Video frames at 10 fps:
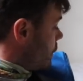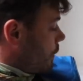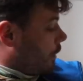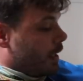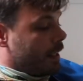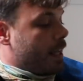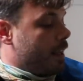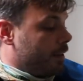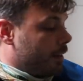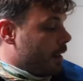just in
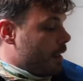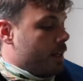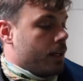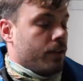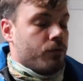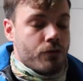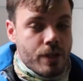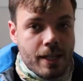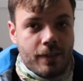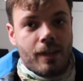case it
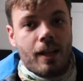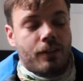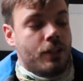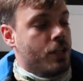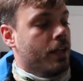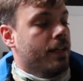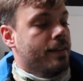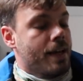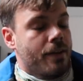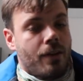really starts to chuck it
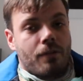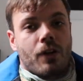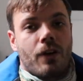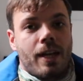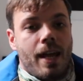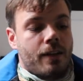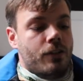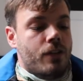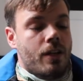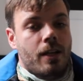down, I've got an
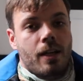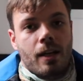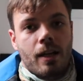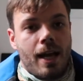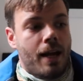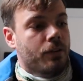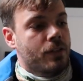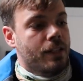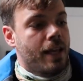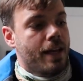extra
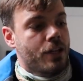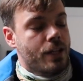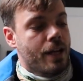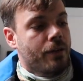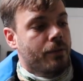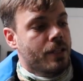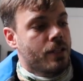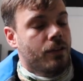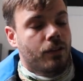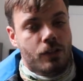outer layer shell,
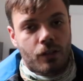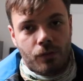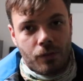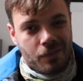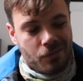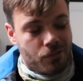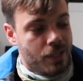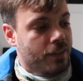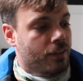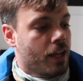which is just for if it
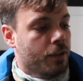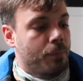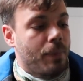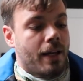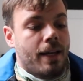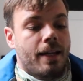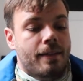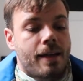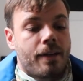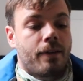really starts bucketing it
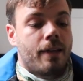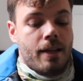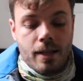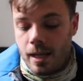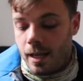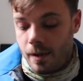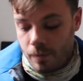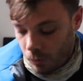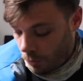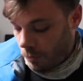down.
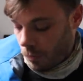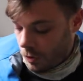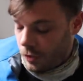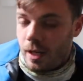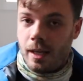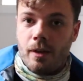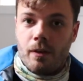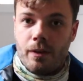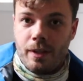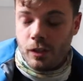All the water
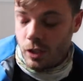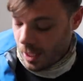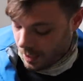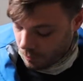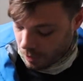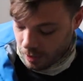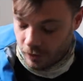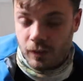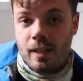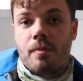on this jacket will kind
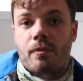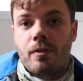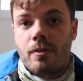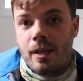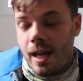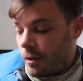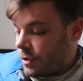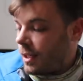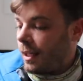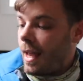of seep through the
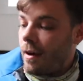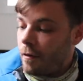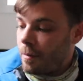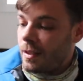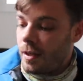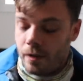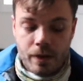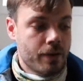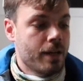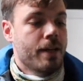outer layer of
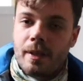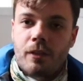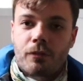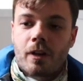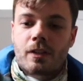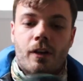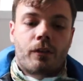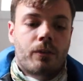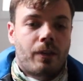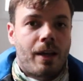material, but these frog
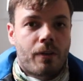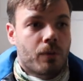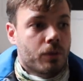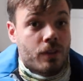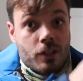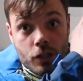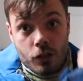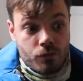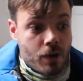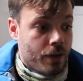togs will allow the water to
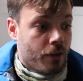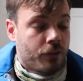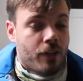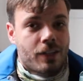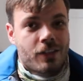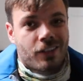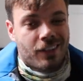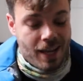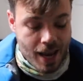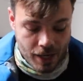just run off, so it's just
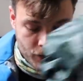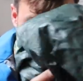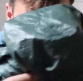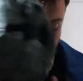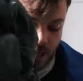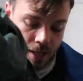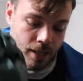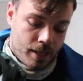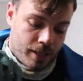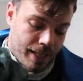an extra
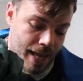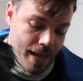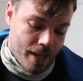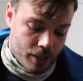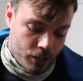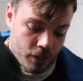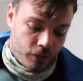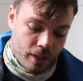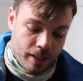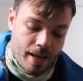layer
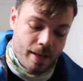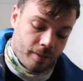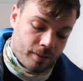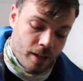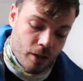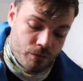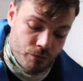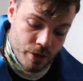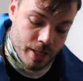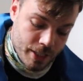just in case it starts
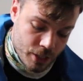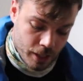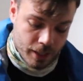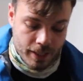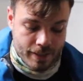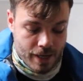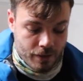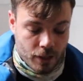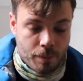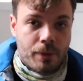really chucking it
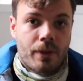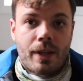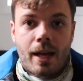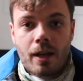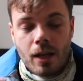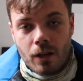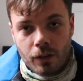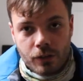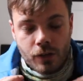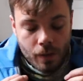down. I can put that
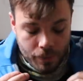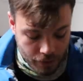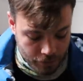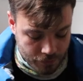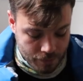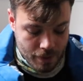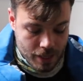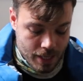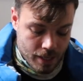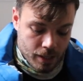on top of
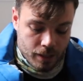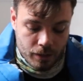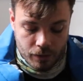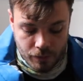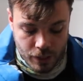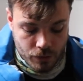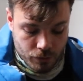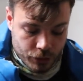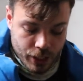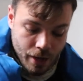my
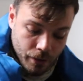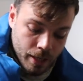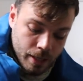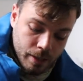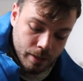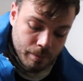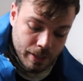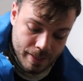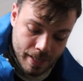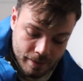original shell,
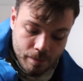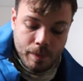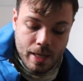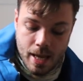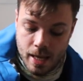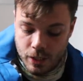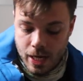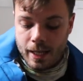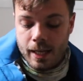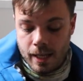my Dare to Be
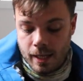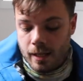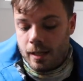jacket,